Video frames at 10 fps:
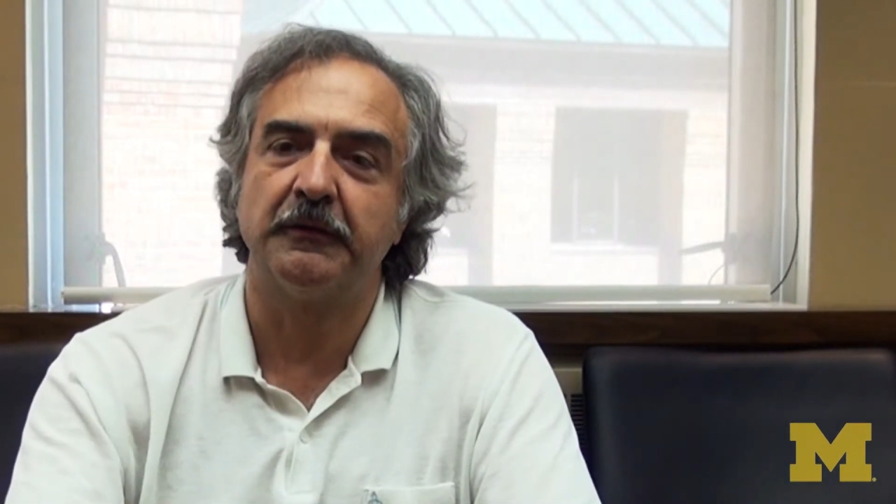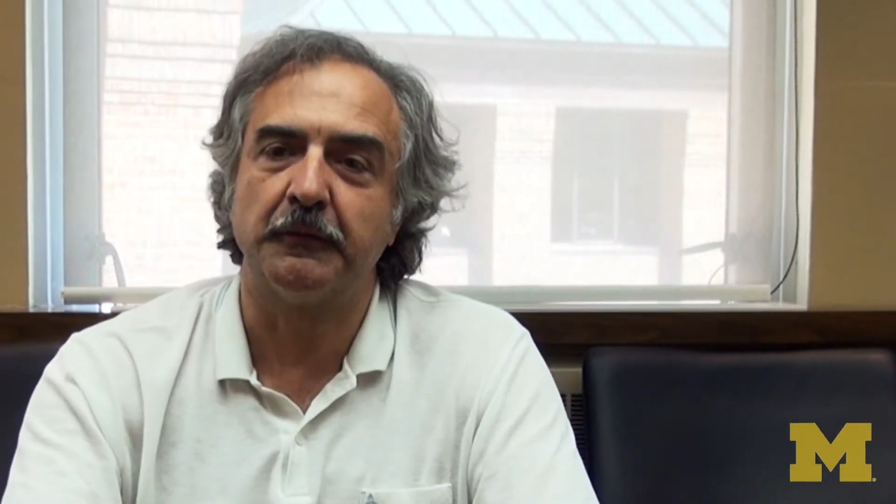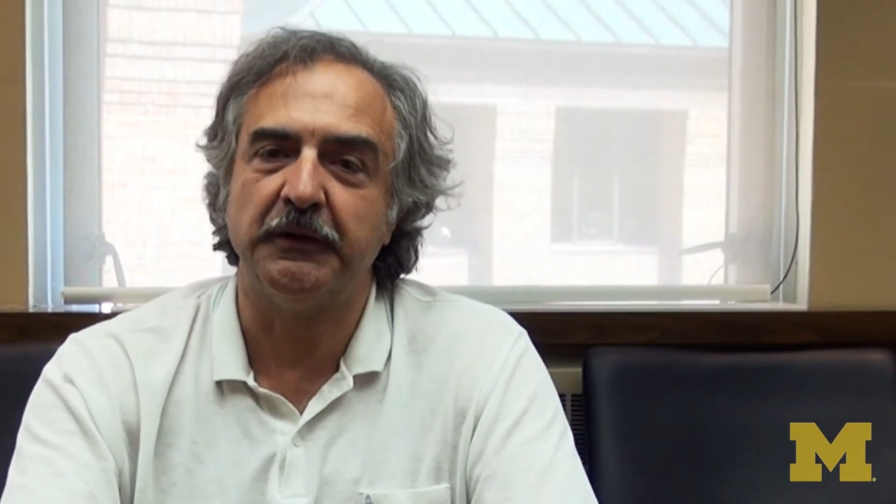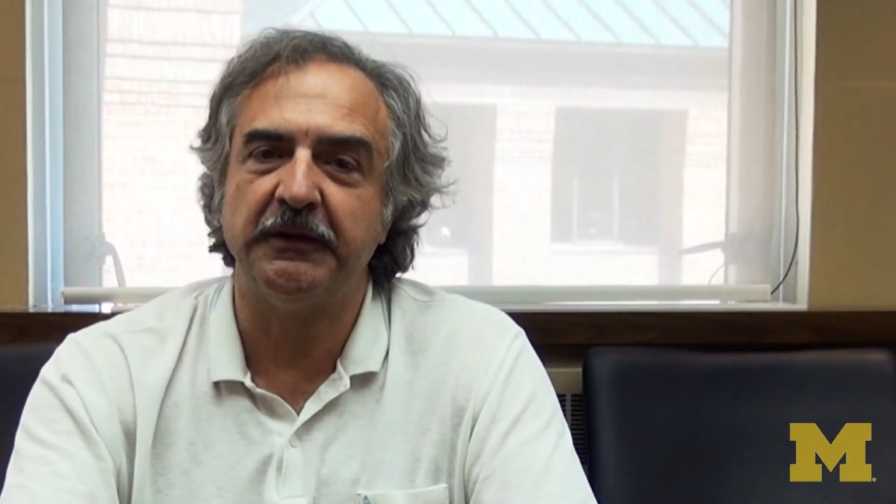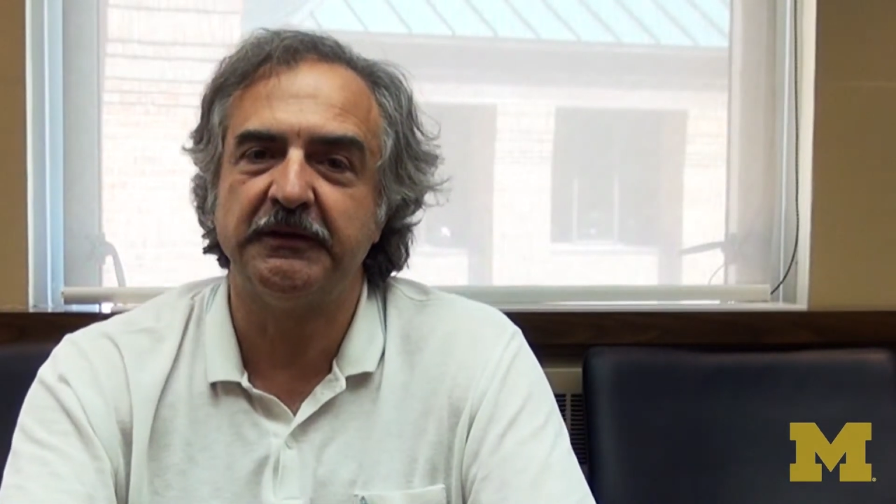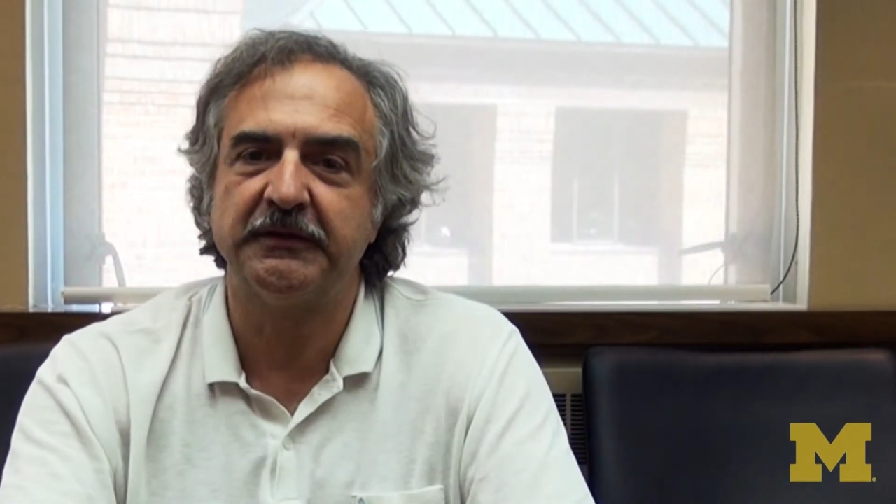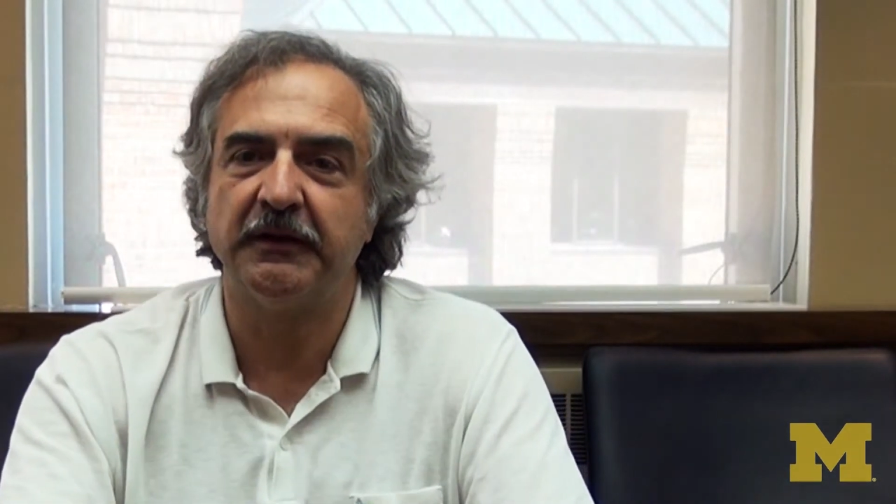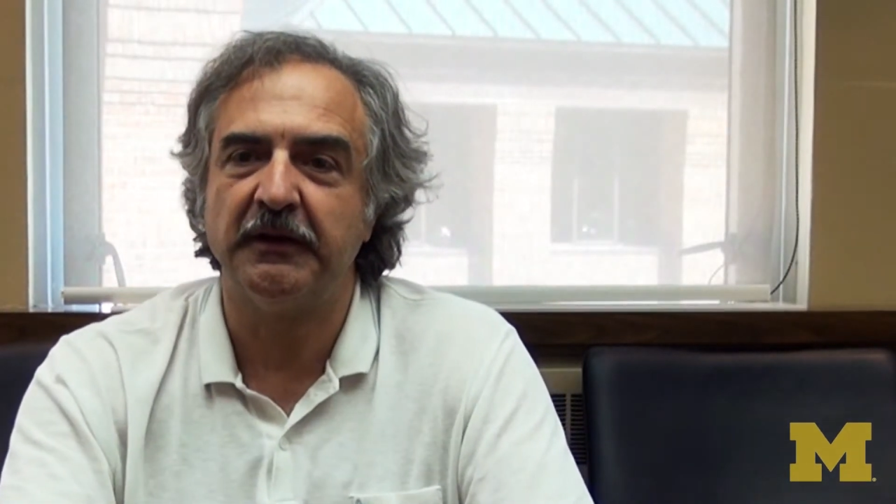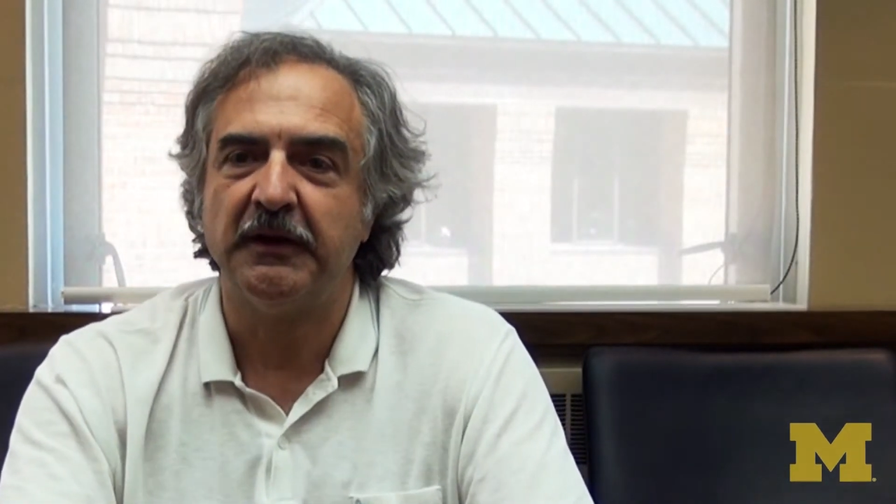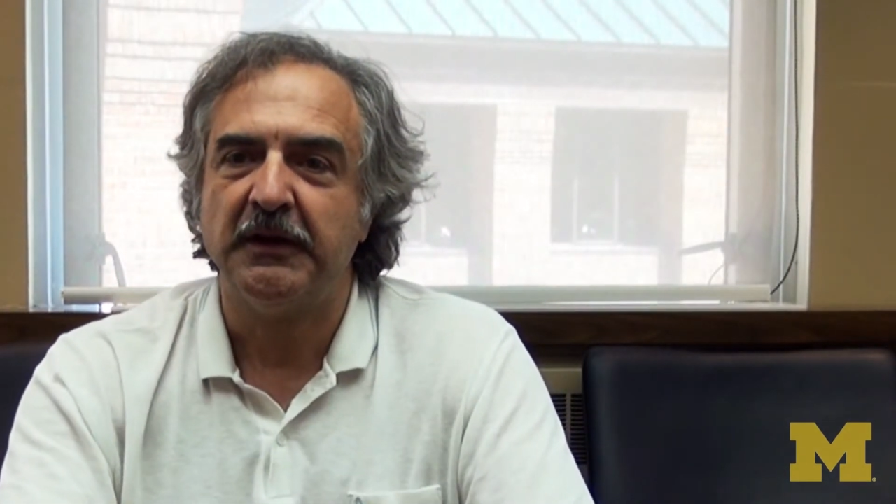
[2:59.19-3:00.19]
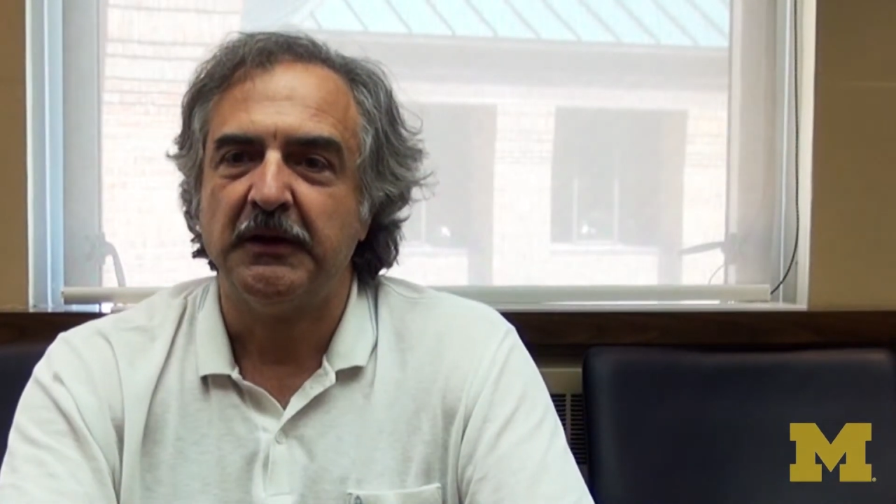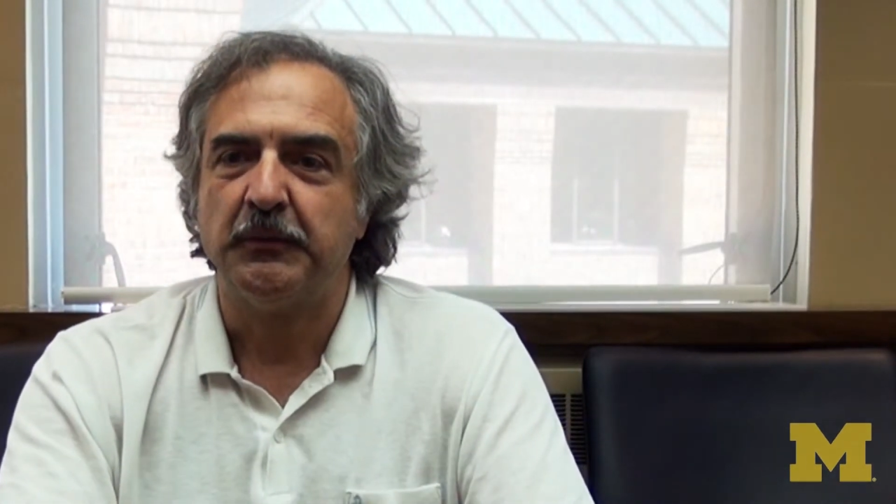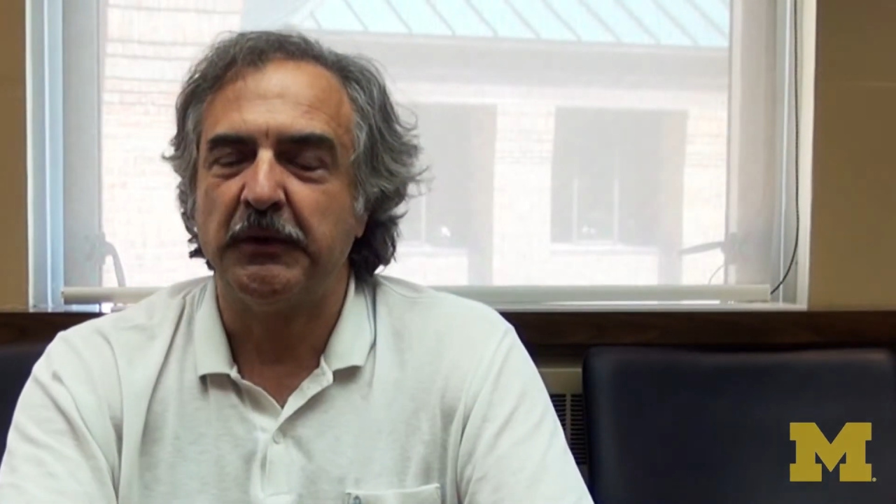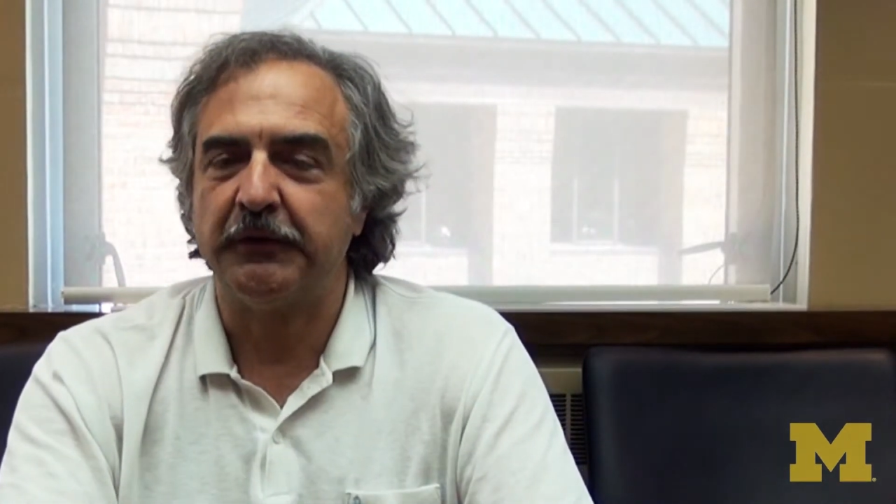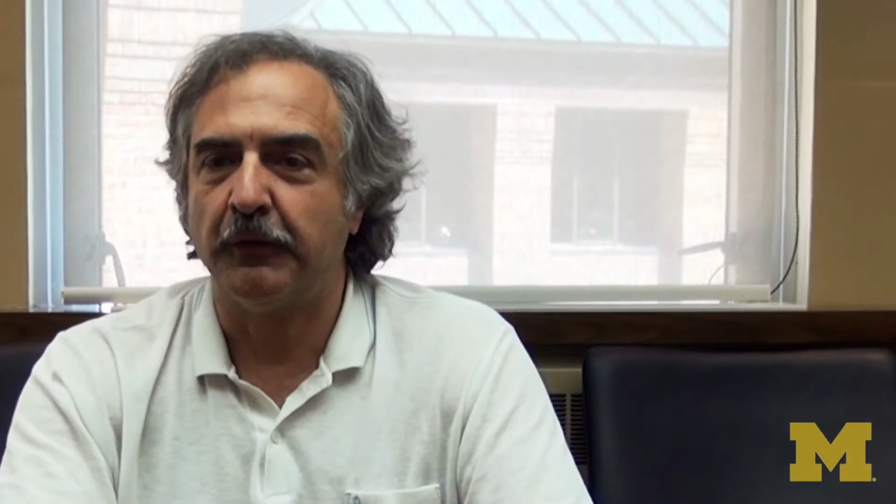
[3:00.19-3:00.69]
wrist,
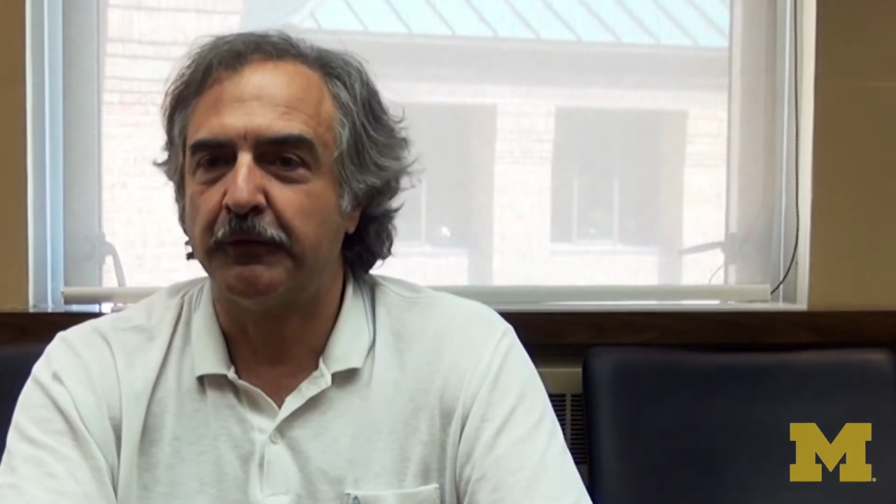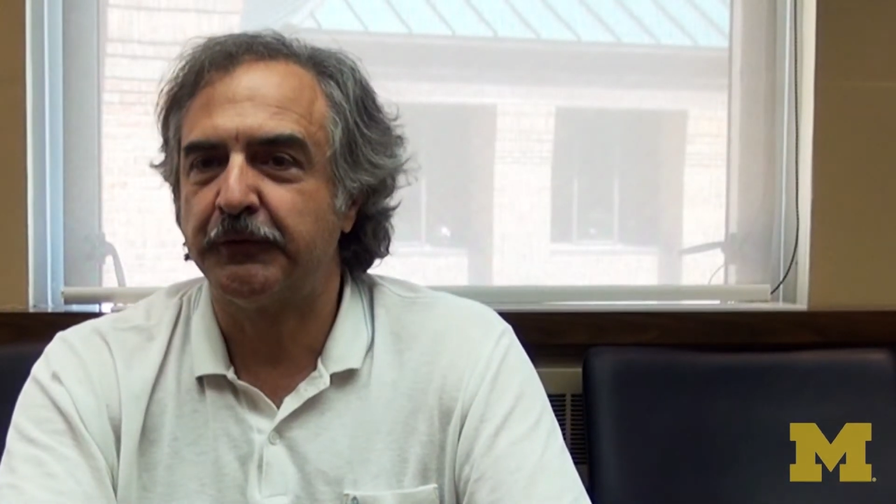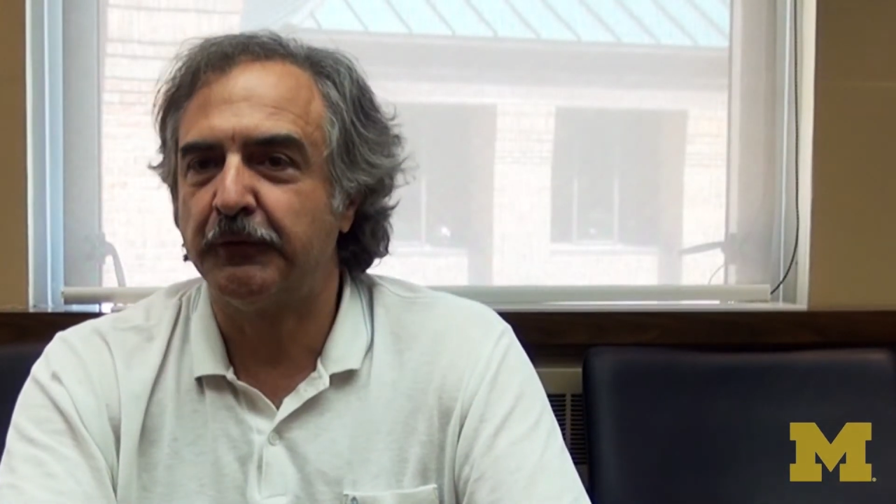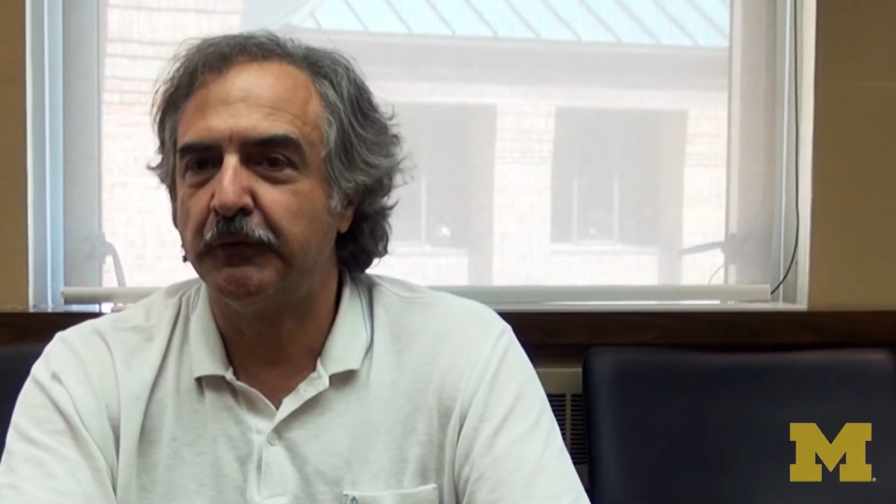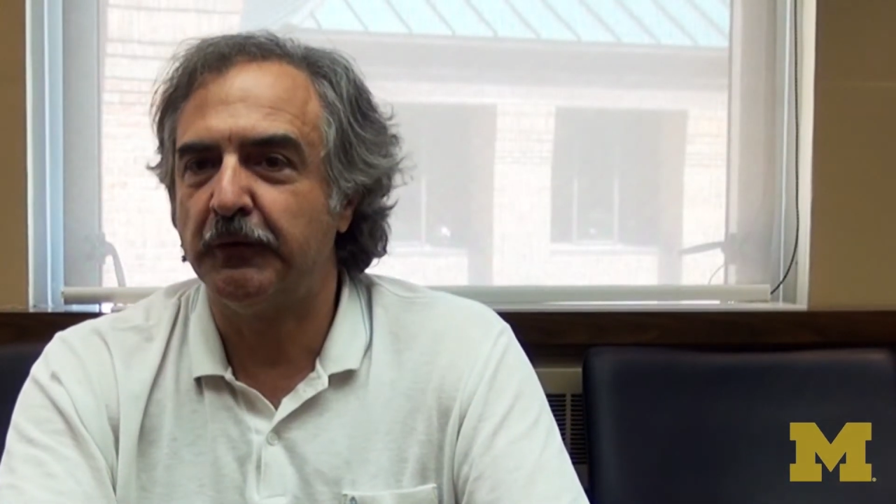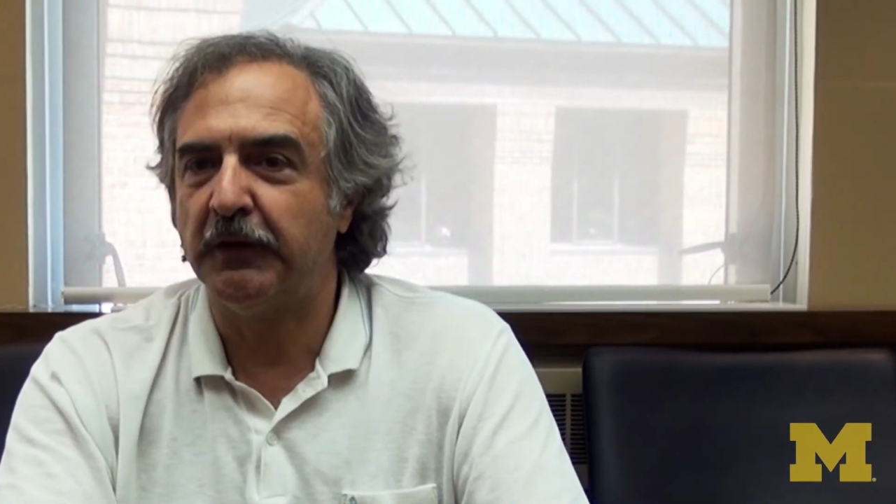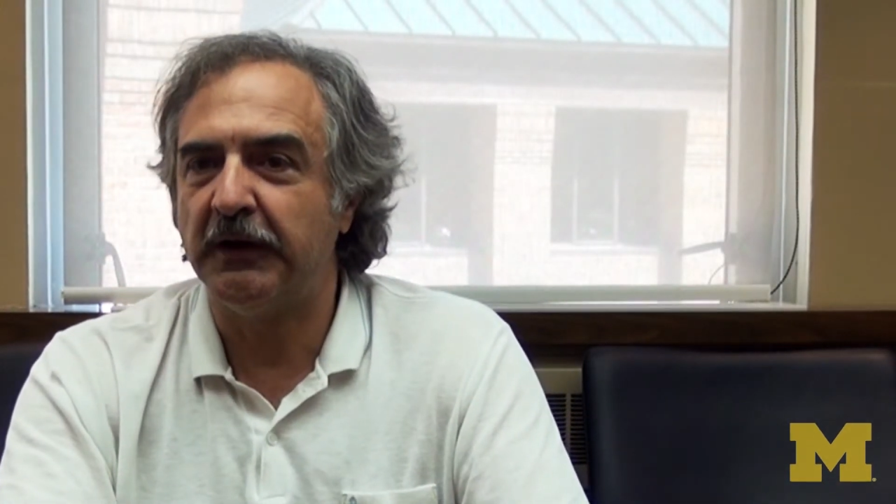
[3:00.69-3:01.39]
but also